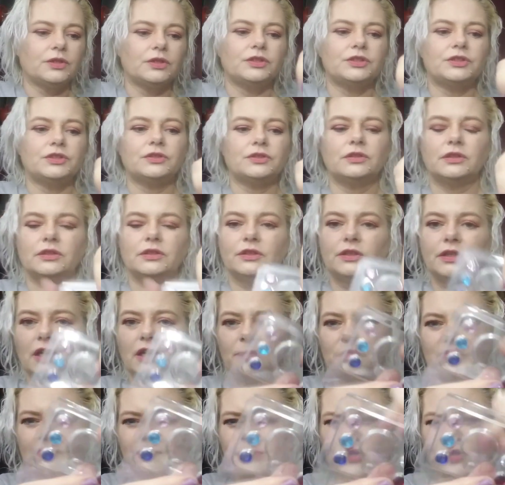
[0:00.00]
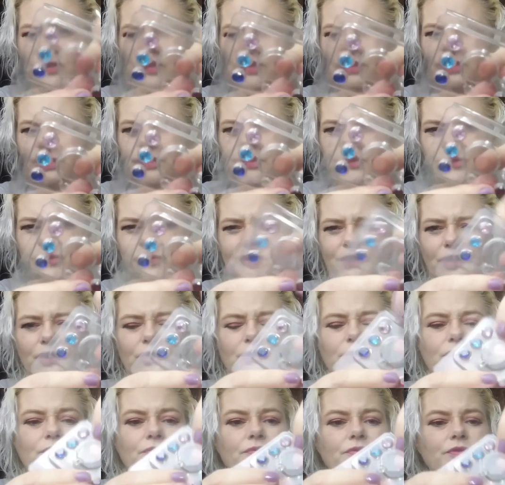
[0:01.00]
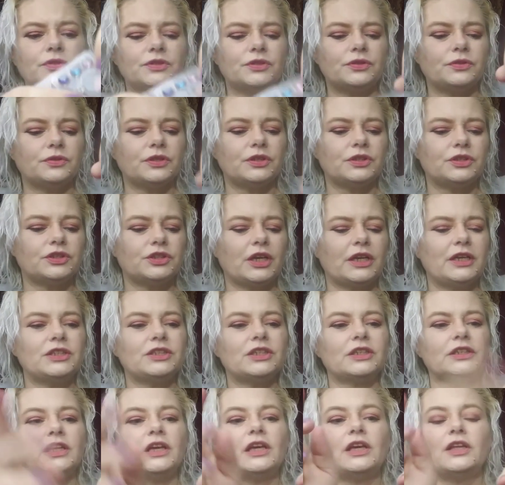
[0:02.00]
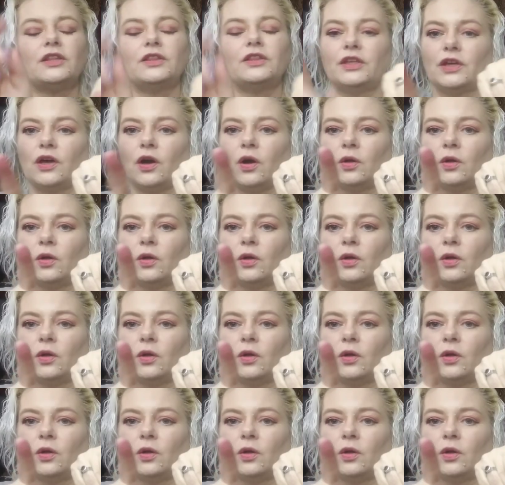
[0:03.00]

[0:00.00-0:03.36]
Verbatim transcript: you can, it comes with all the little stones. You can change it.